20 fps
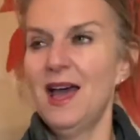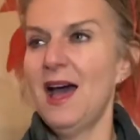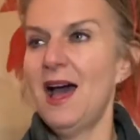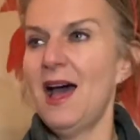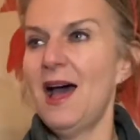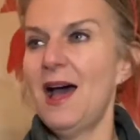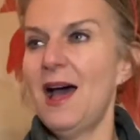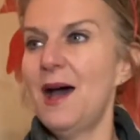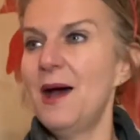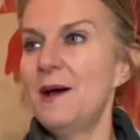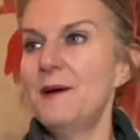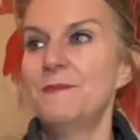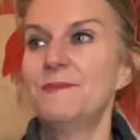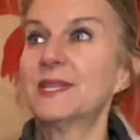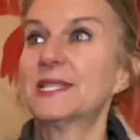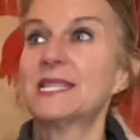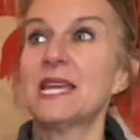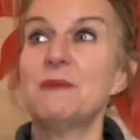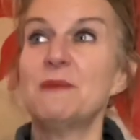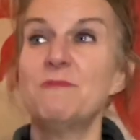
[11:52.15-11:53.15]
the
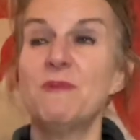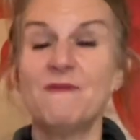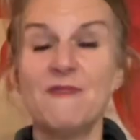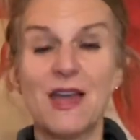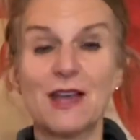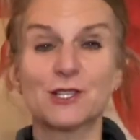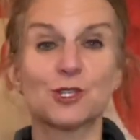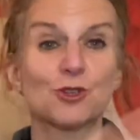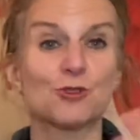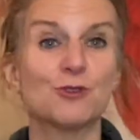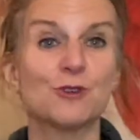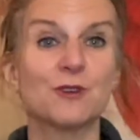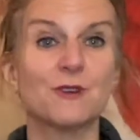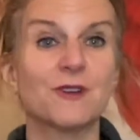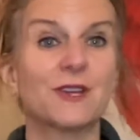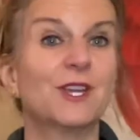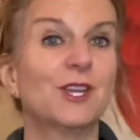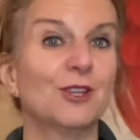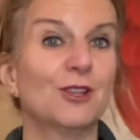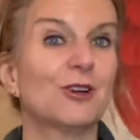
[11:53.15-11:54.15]
type of
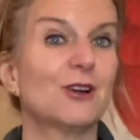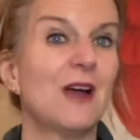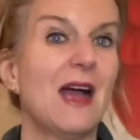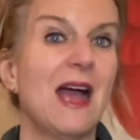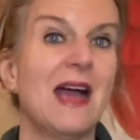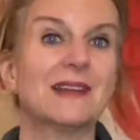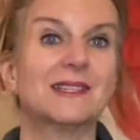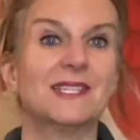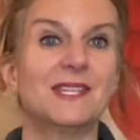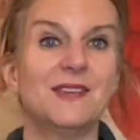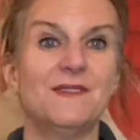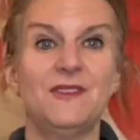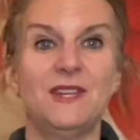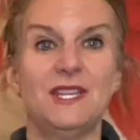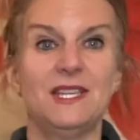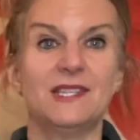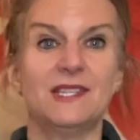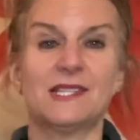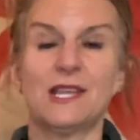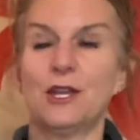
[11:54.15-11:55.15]
extracurricular
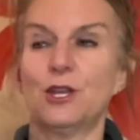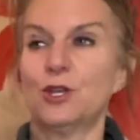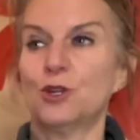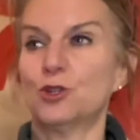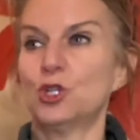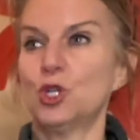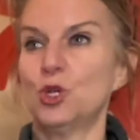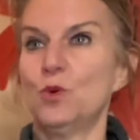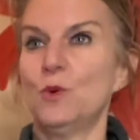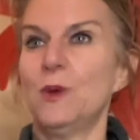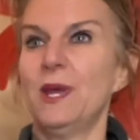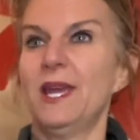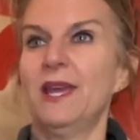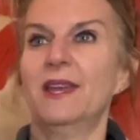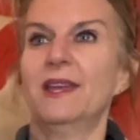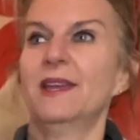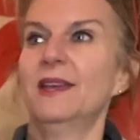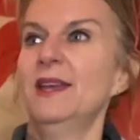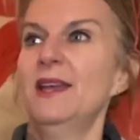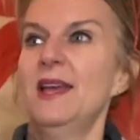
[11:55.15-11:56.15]
activities that you're
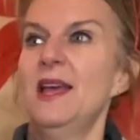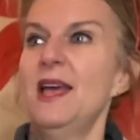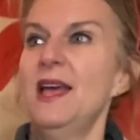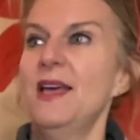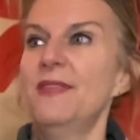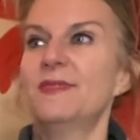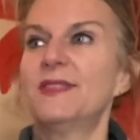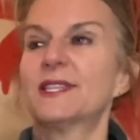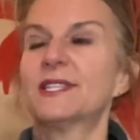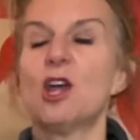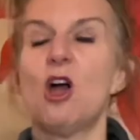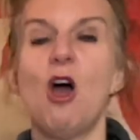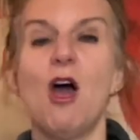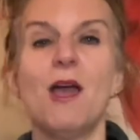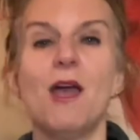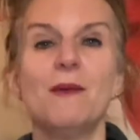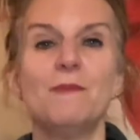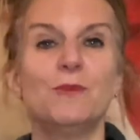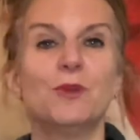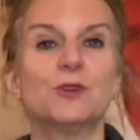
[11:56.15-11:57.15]
doing, the
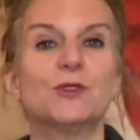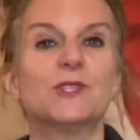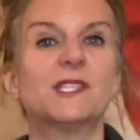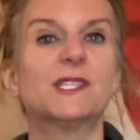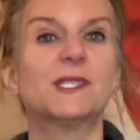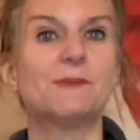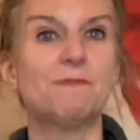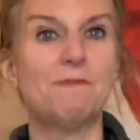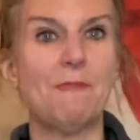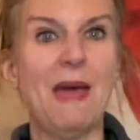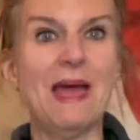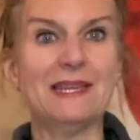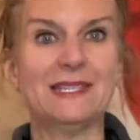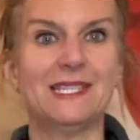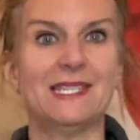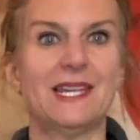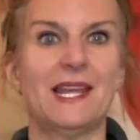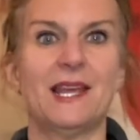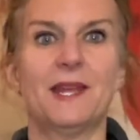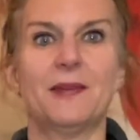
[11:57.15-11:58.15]
time you're
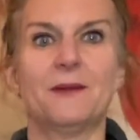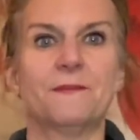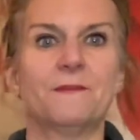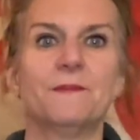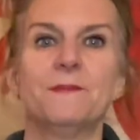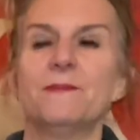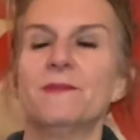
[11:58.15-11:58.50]
spending,